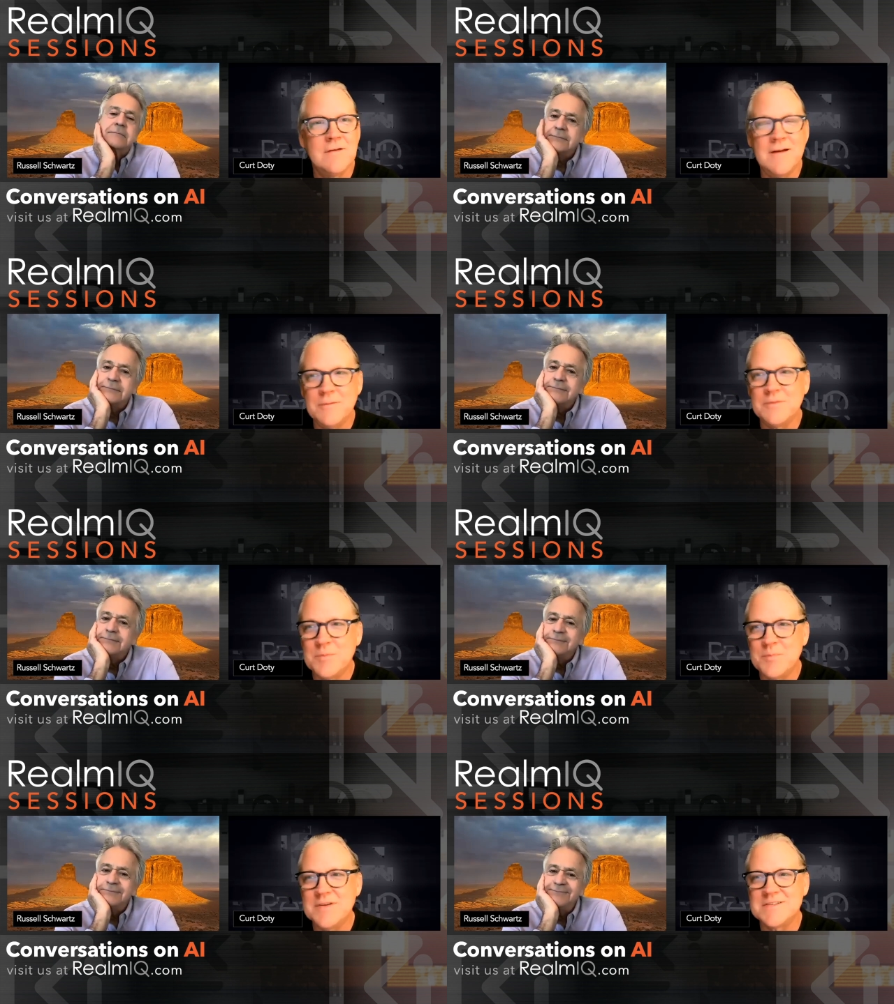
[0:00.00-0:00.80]
Speaker 1: It was a
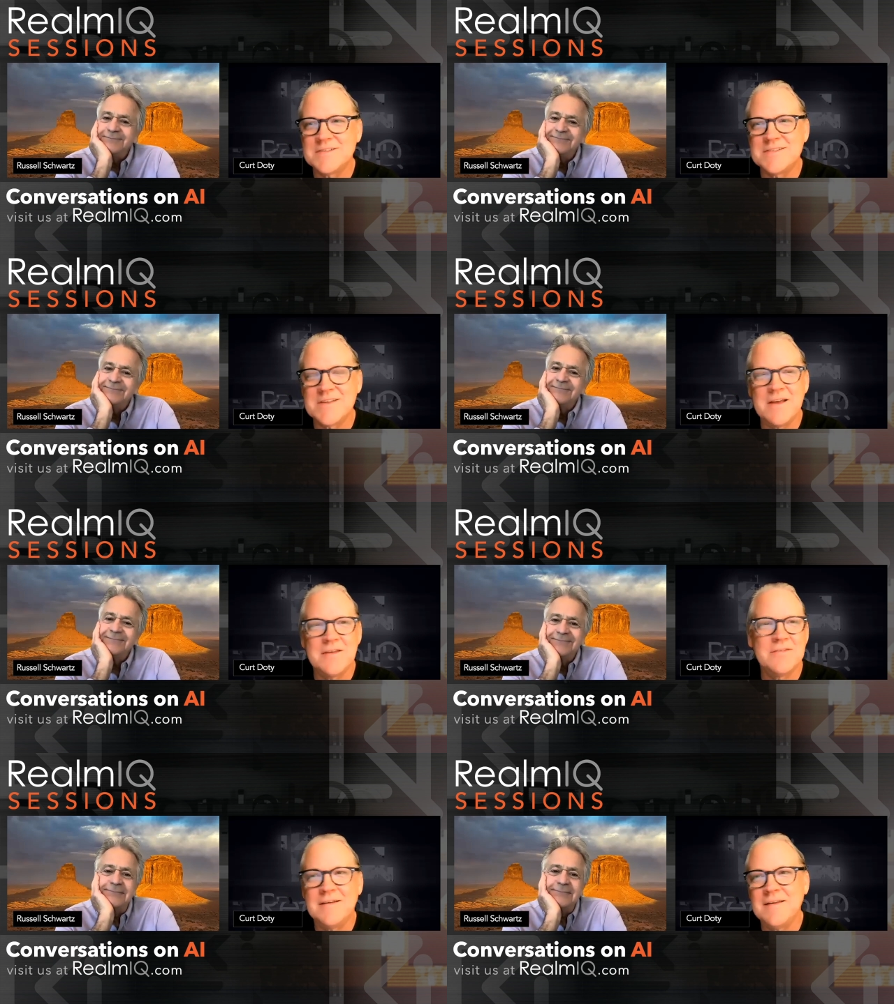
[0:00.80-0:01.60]
big
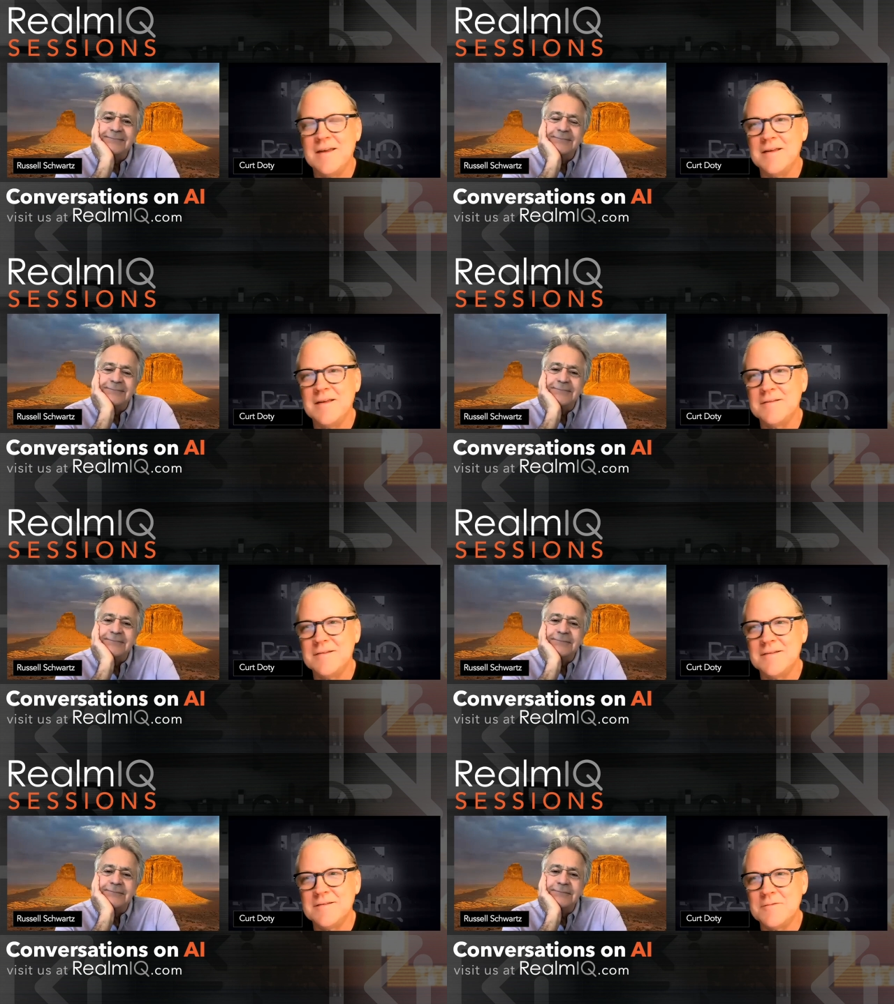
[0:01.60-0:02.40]
success, and
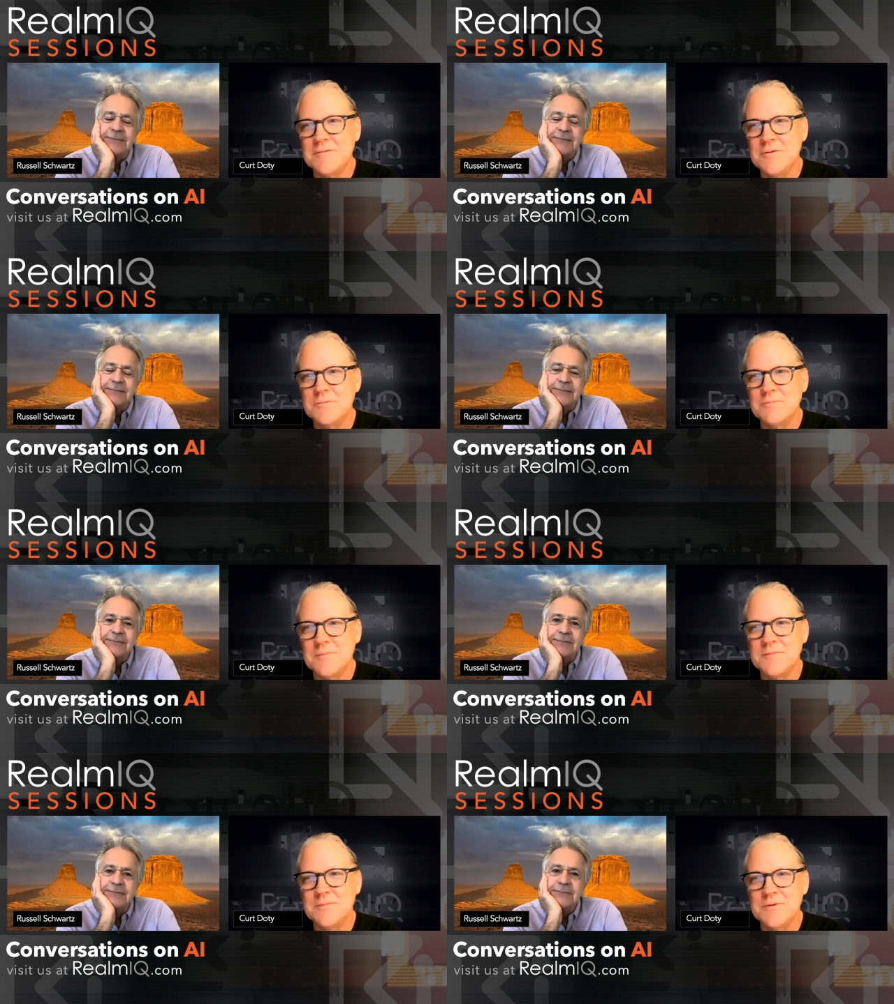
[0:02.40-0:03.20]
your
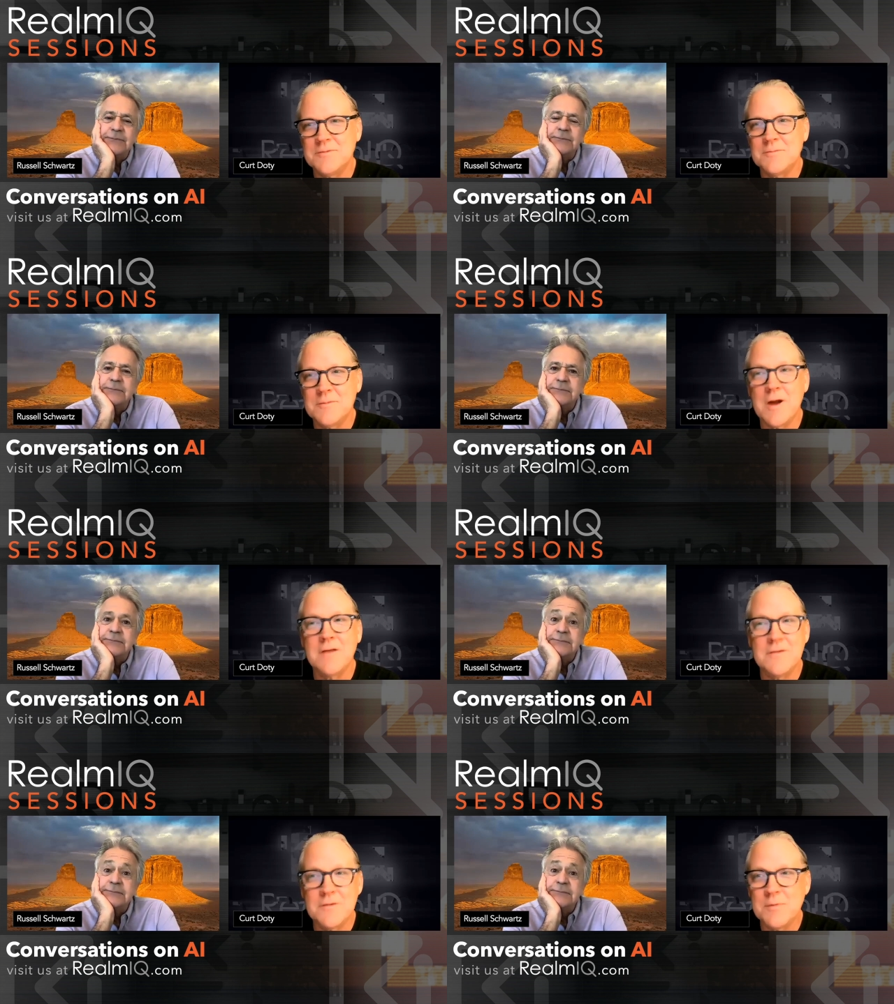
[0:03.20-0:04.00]

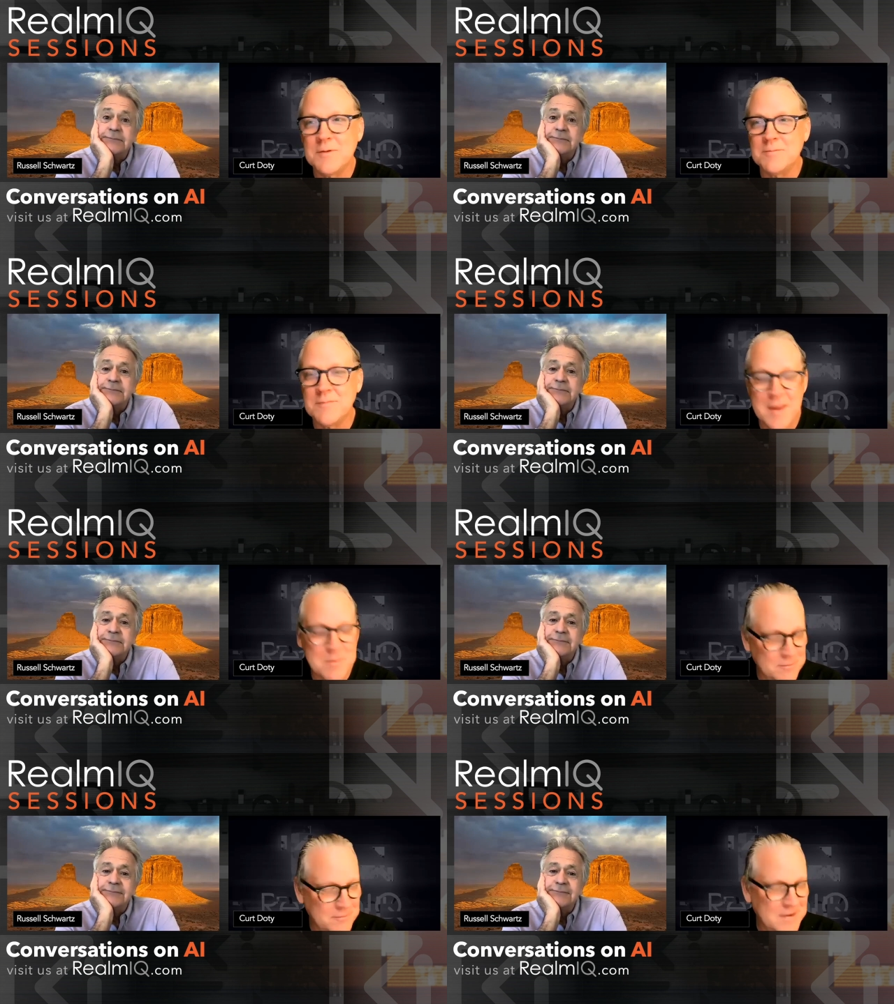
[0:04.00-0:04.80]
content has been
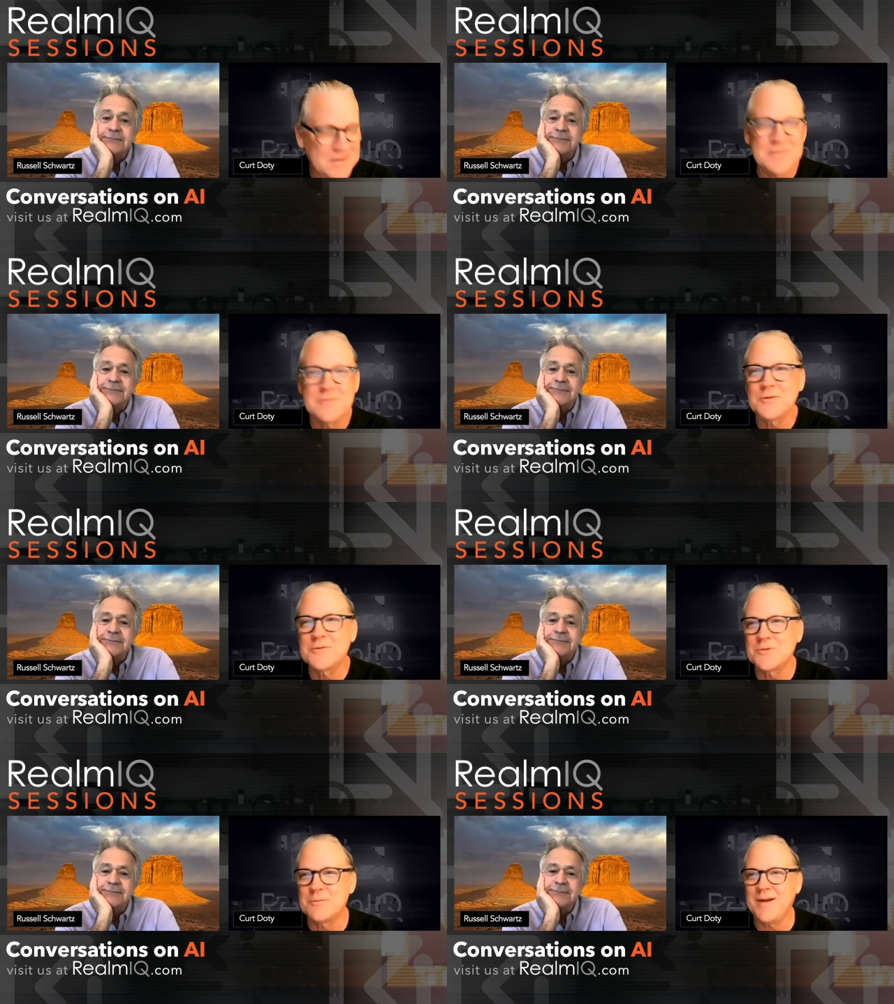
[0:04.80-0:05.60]
amplified on
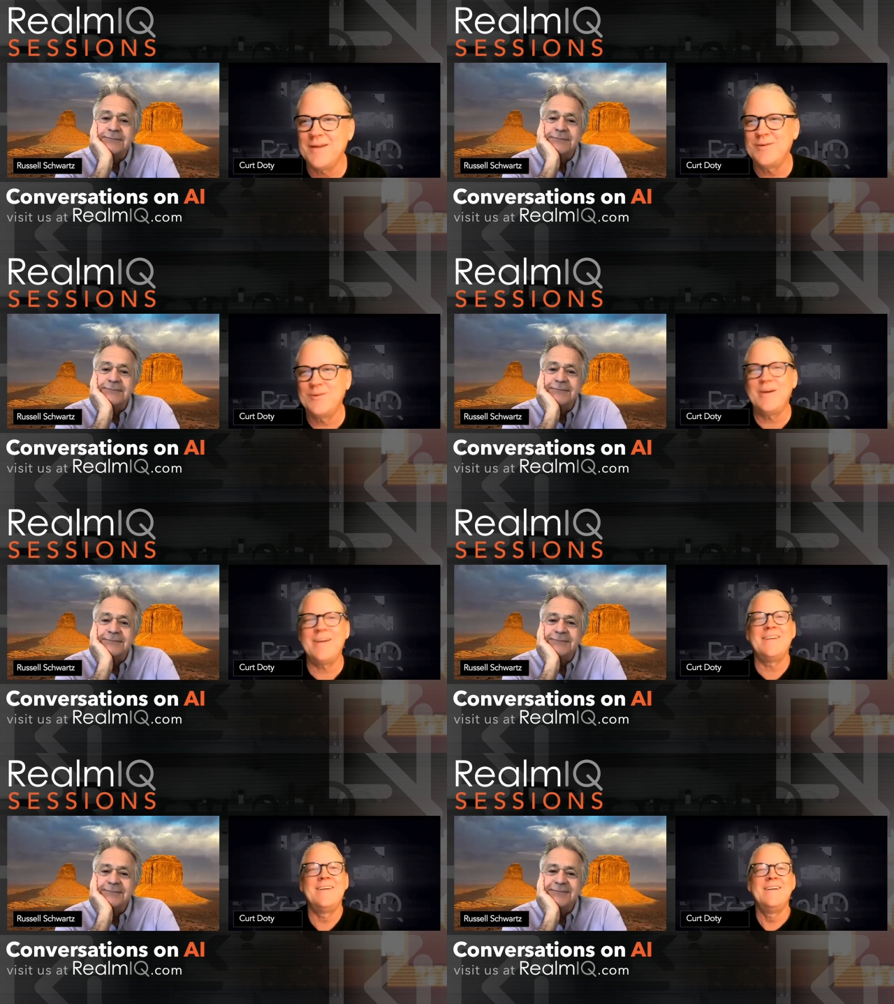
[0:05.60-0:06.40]
social, by the
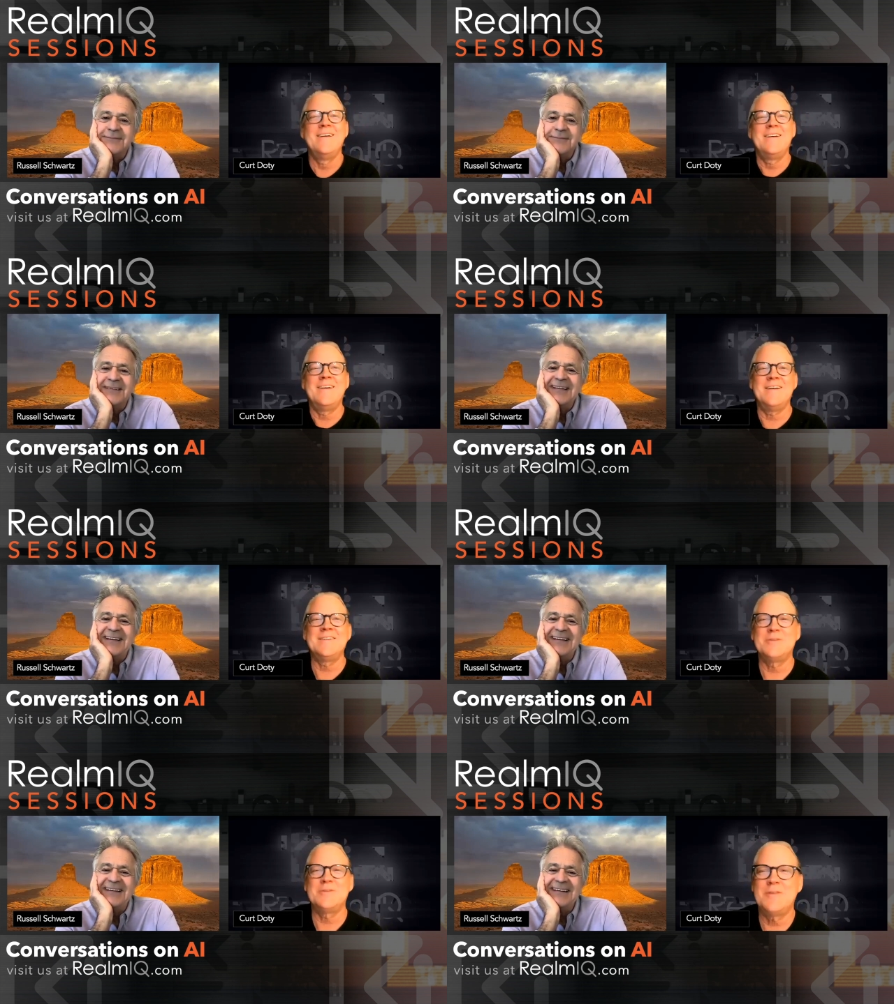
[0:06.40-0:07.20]
way.
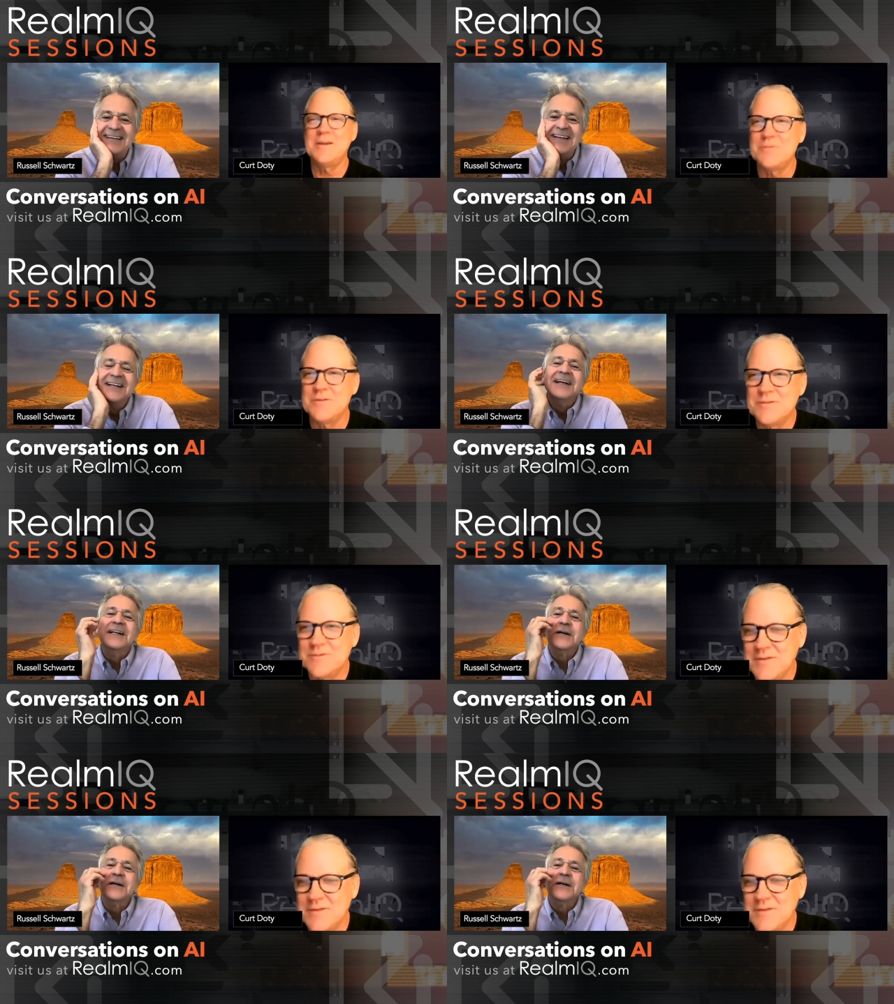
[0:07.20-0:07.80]
Thanks for